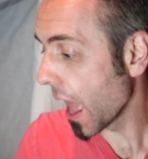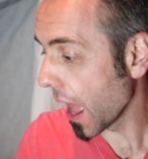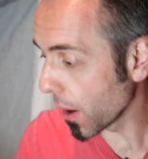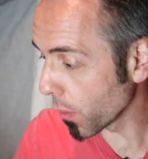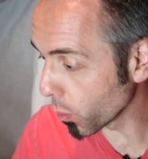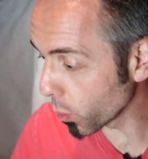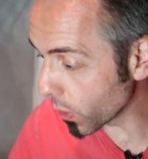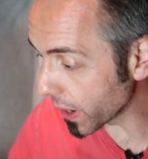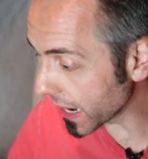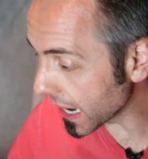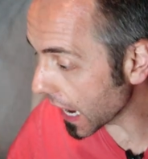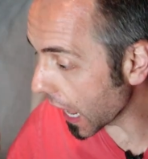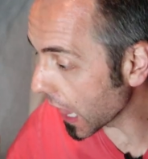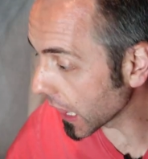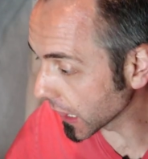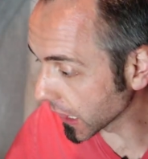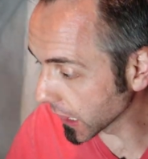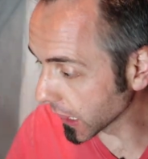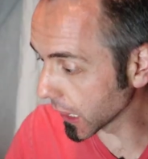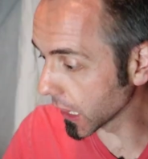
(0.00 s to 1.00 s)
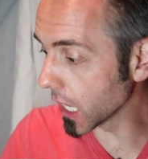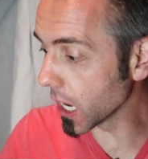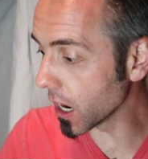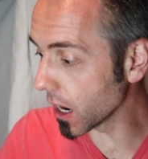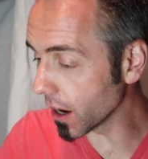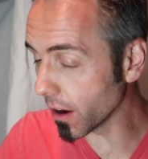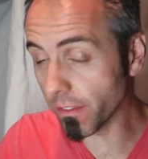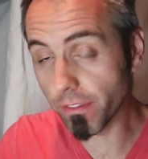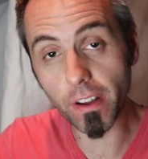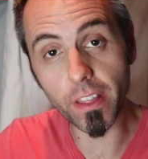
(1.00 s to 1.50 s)
and we
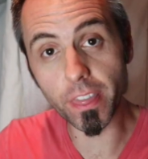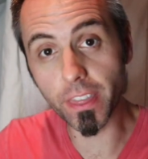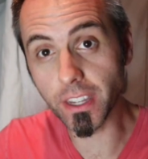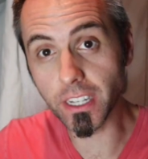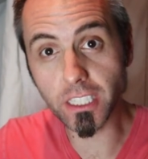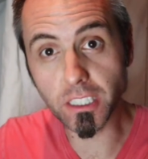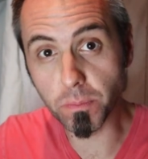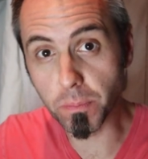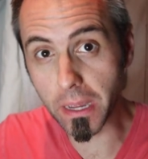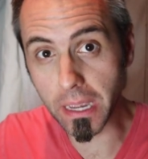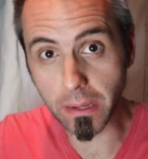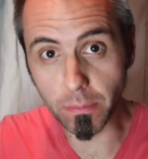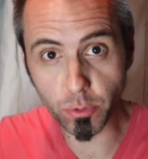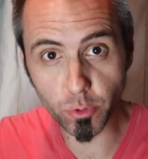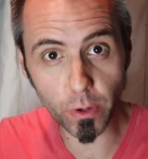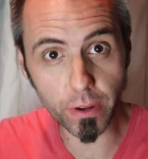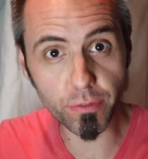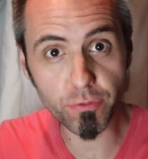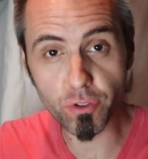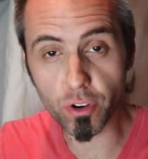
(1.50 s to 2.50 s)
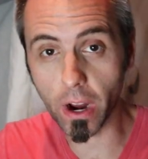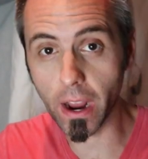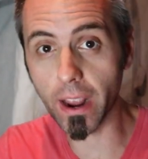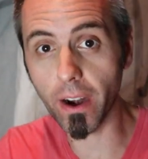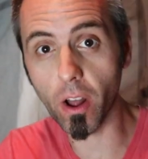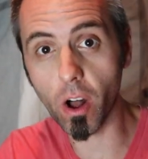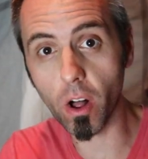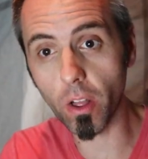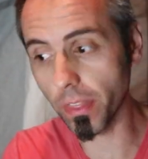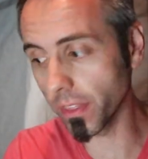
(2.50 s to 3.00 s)
love these bibs. We've
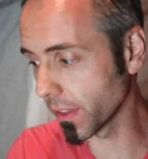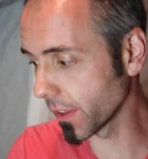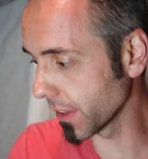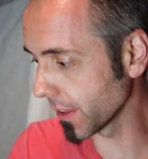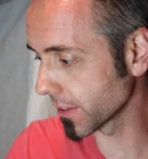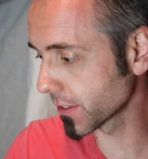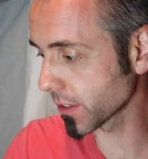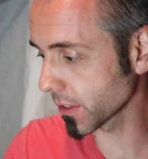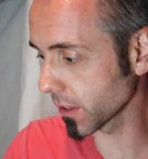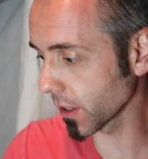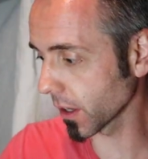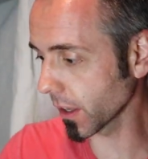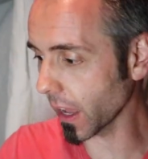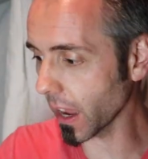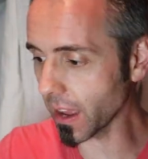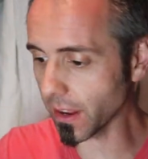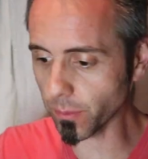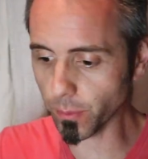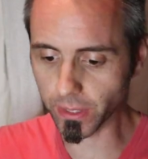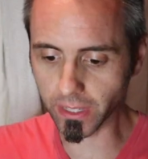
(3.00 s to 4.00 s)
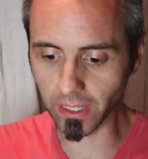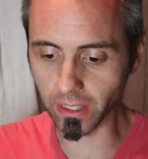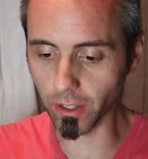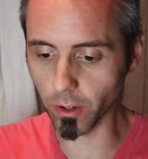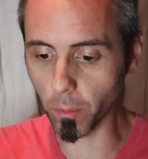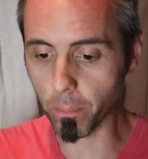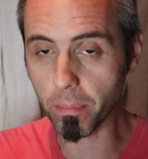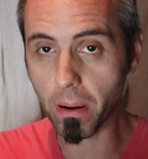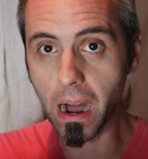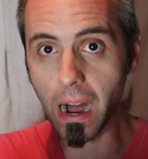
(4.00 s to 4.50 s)
tried all, it's the kind with the
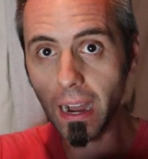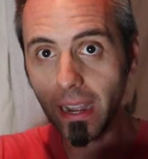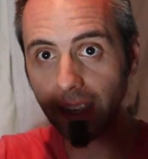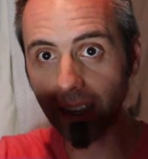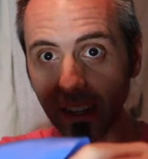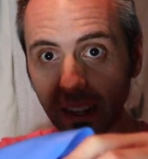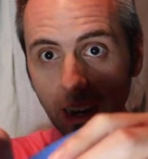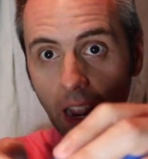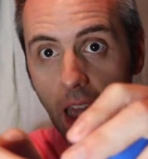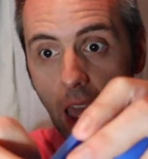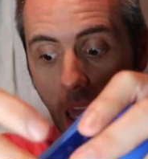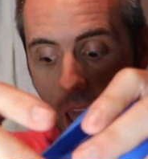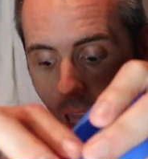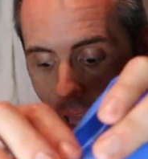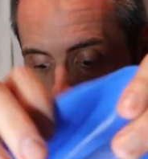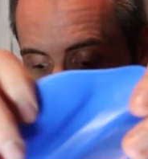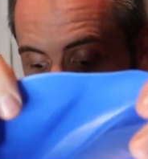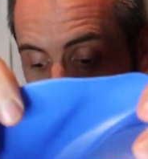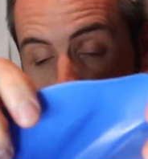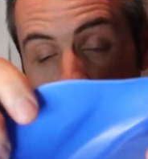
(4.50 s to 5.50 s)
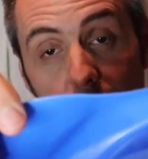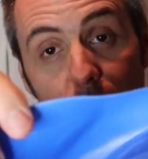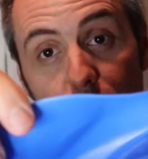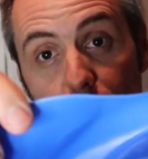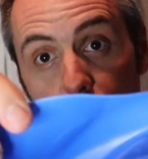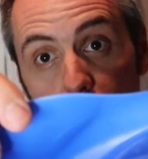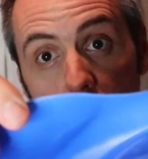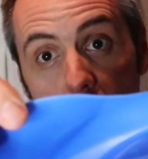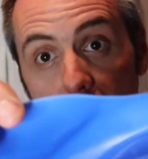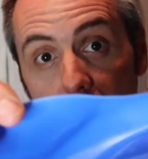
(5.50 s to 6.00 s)
little pocket, and we've
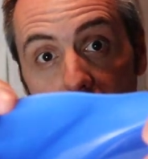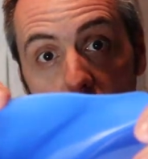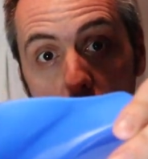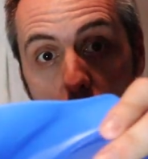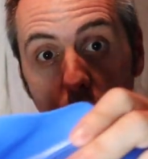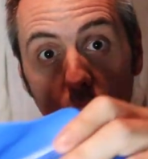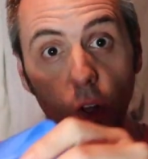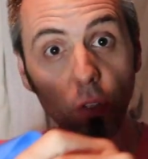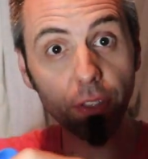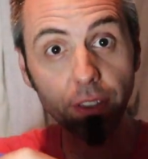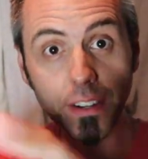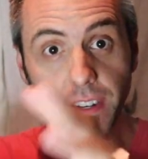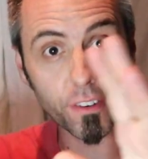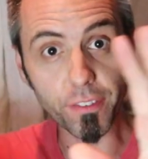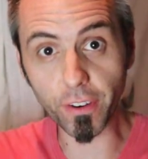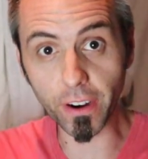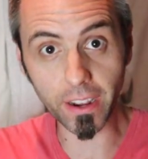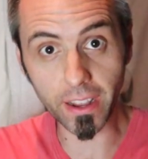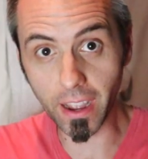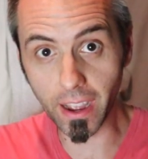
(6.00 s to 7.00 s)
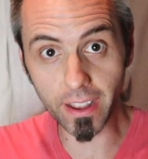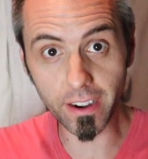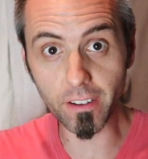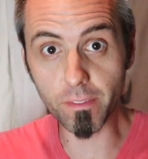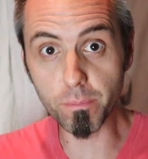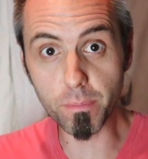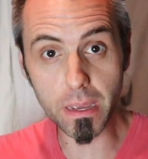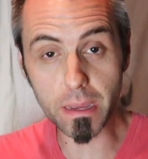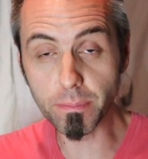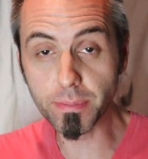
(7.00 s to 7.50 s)
tried all the different kind
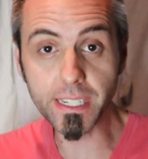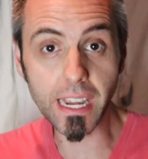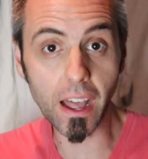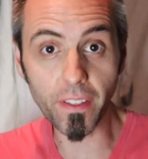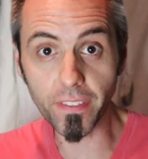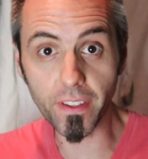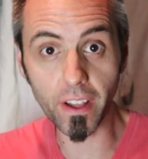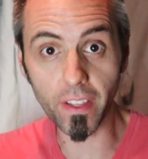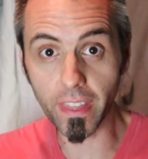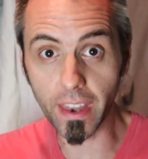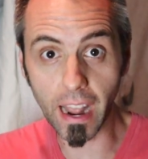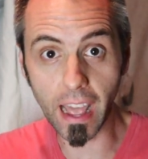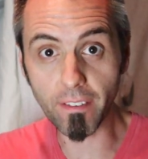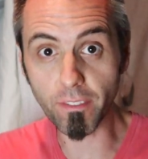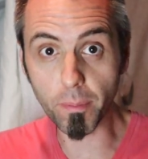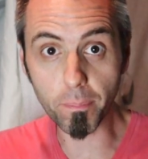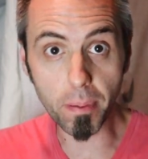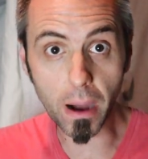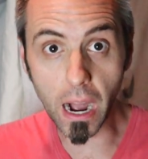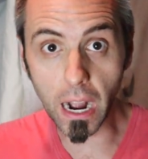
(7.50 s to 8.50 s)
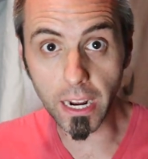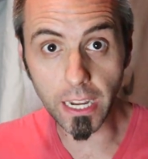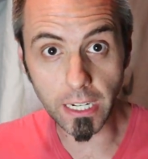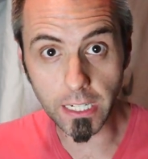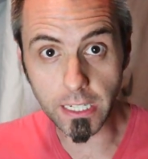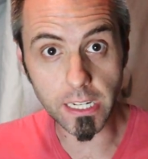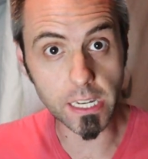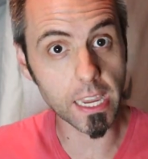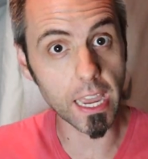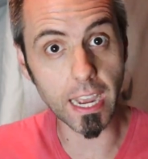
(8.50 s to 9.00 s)
of bibs out there that have a
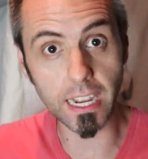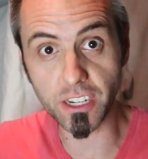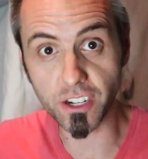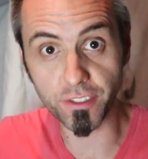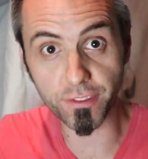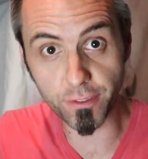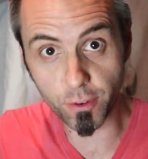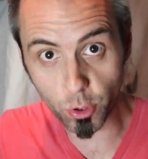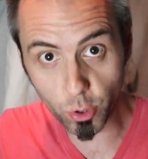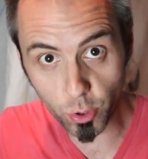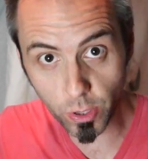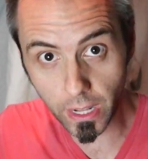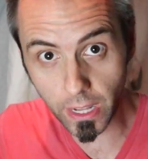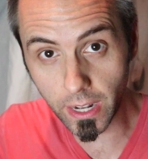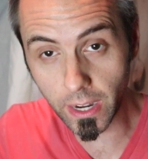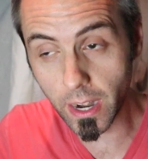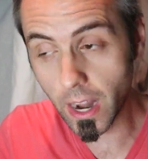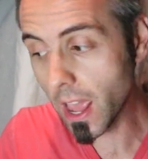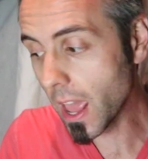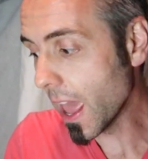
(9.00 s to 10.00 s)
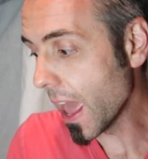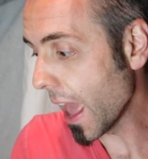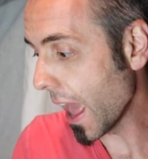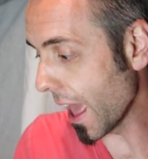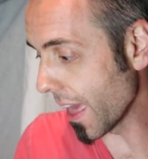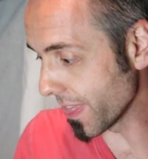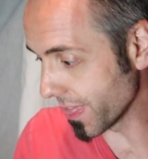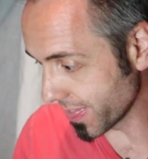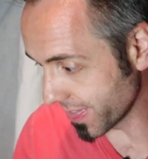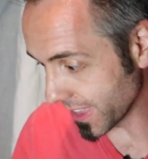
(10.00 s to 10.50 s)
pocket to catch food in,
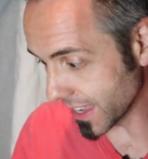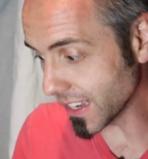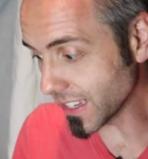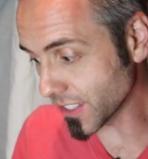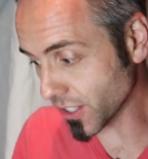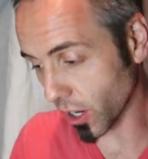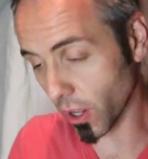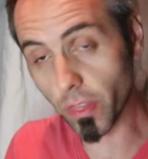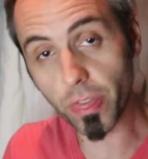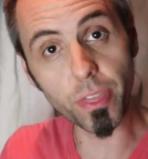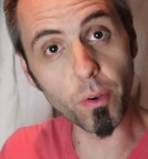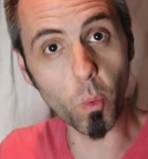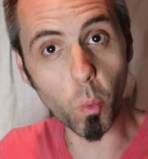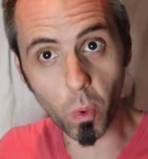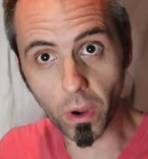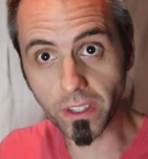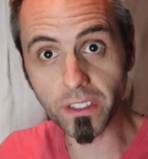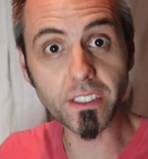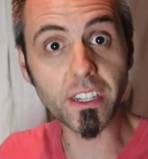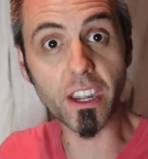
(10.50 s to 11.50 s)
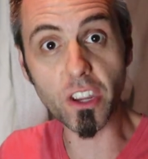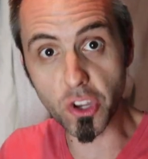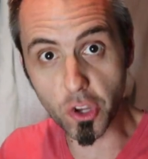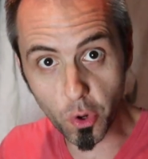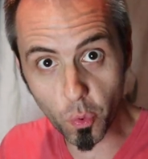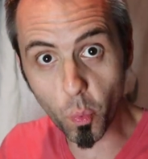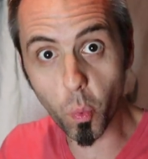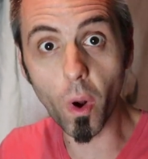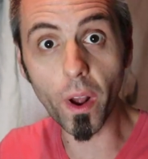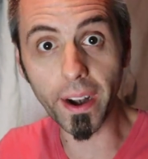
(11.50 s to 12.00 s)
and these are the ones that
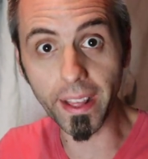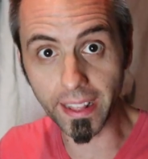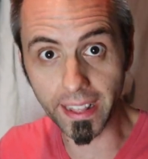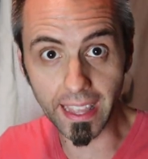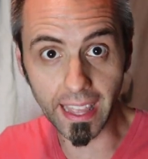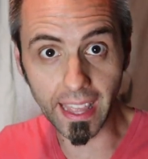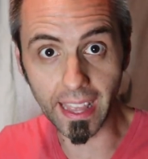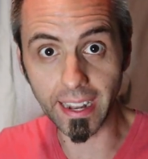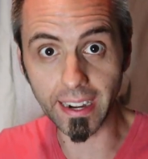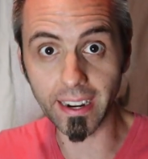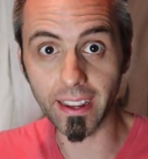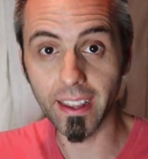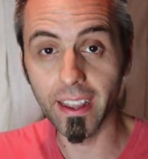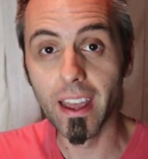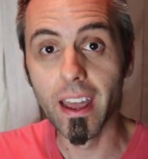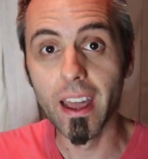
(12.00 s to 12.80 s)
you wanna get.